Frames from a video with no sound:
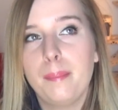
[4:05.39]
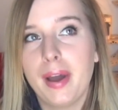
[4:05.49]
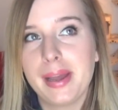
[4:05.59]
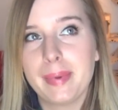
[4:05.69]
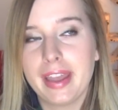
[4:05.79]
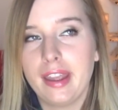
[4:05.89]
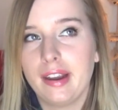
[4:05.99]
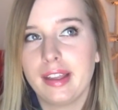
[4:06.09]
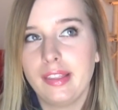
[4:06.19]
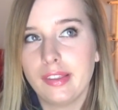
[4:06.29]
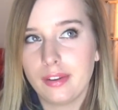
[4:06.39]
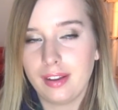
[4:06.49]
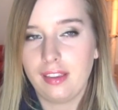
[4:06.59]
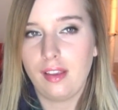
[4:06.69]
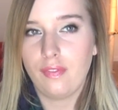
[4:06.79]
but my hair gets
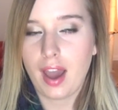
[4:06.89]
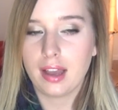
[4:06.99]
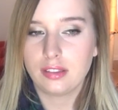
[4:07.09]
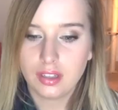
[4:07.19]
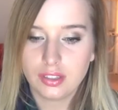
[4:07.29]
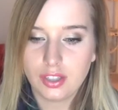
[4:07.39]
greasy fast.